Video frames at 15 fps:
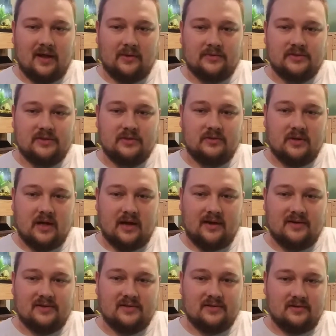will see you
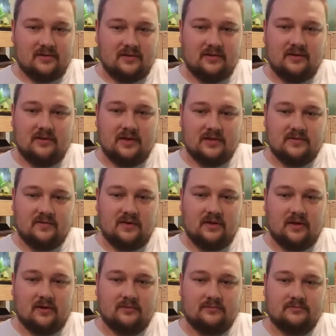guys in the next
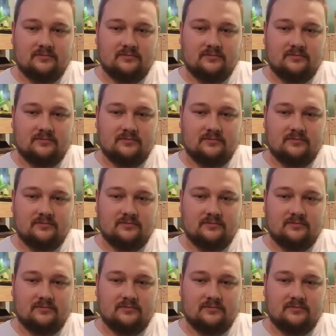video.